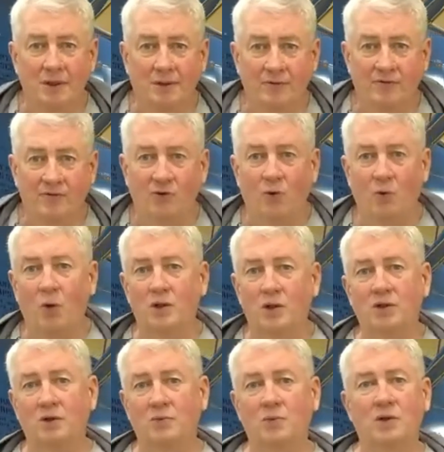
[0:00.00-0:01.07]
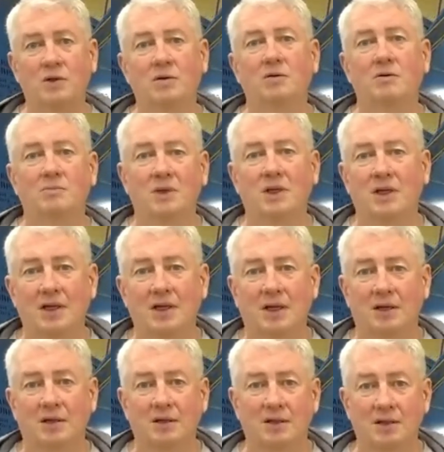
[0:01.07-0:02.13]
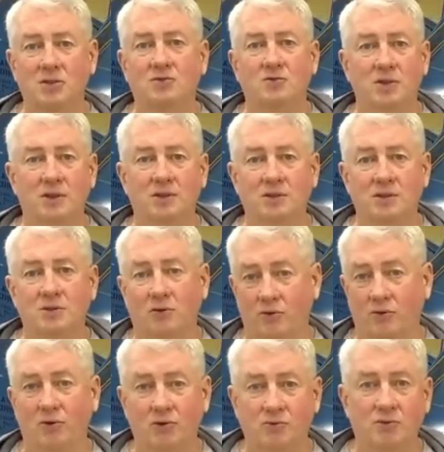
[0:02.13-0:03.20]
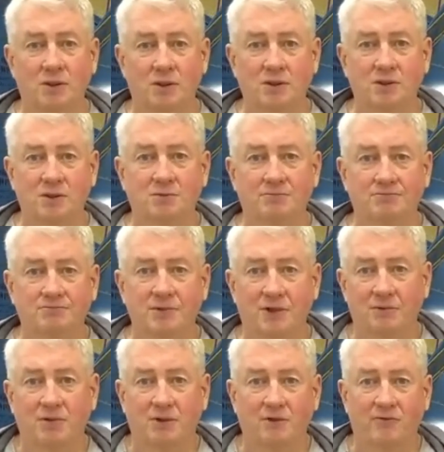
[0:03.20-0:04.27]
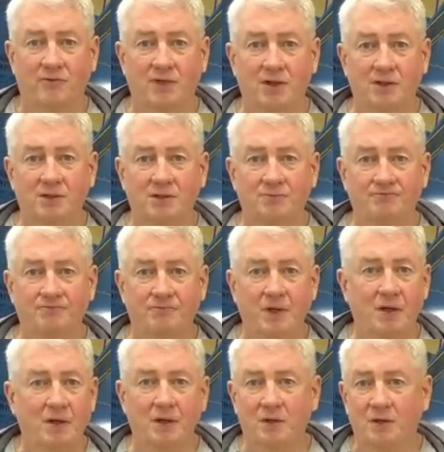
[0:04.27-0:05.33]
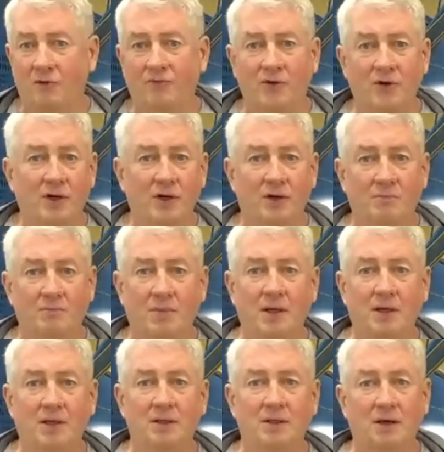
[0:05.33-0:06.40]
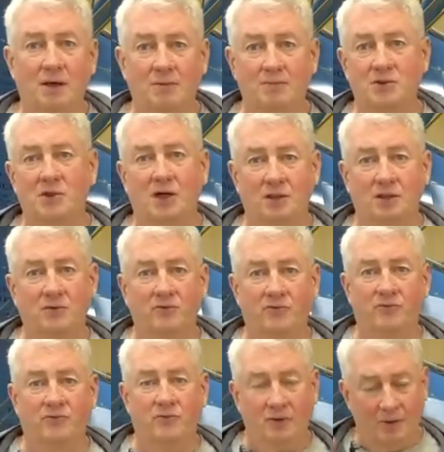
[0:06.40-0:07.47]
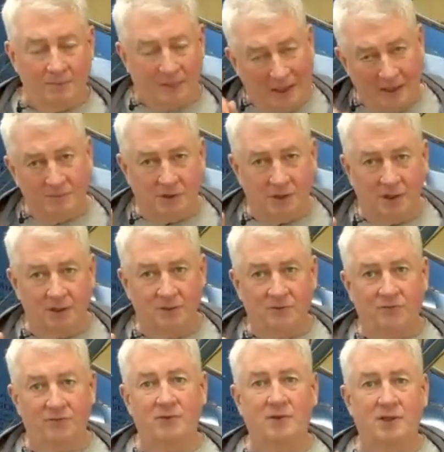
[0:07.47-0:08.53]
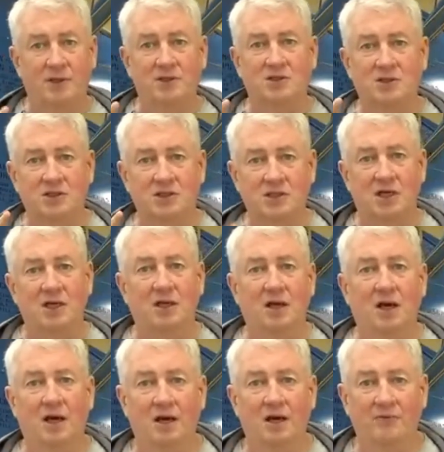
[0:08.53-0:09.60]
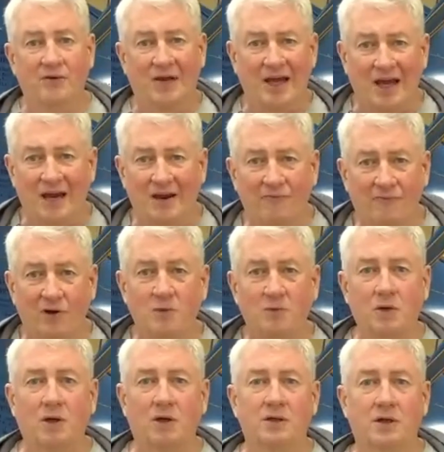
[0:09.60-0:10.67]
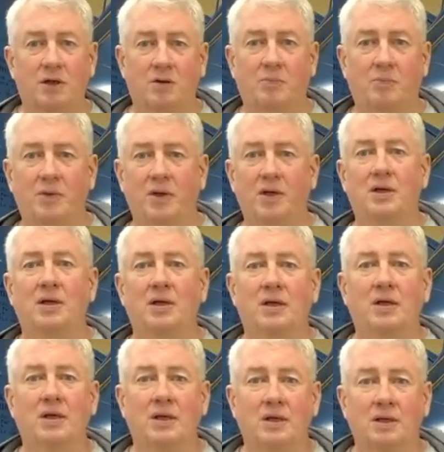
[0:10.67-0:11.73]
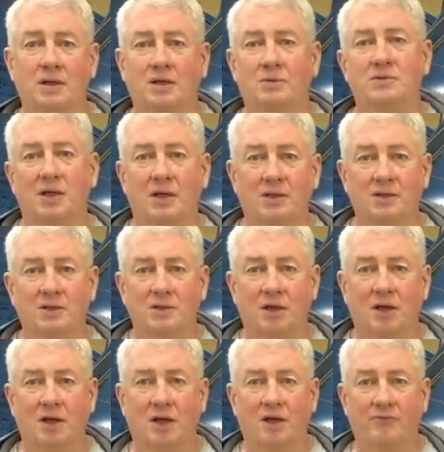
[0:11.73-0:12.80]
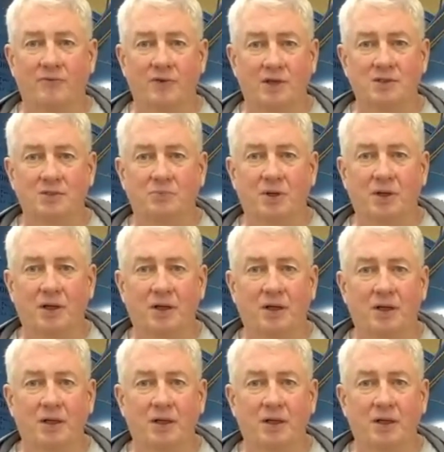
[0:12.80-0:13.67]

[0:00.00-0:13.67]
So what can we do to mitigate these risks or those risks that you're going to face? Don't forget our main objective. Our main objective is to stay alive. Everyone on the airplane comes out of this alive. That's the plan.